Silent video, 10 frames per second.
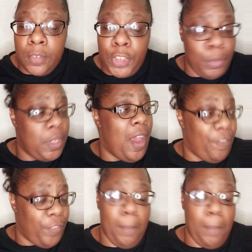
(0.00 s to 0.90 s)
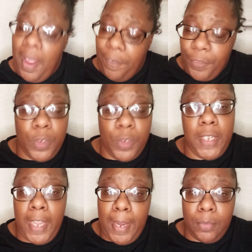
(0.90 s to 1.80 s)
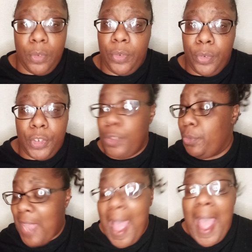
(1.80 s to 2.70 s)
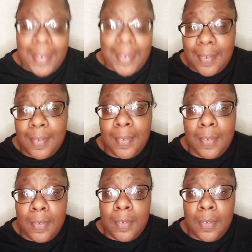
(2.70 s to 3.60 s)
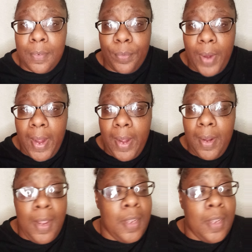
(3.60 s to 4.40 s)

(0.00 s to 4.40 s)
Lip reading: She was huffing and puffing when she came through the door. She was hot, right?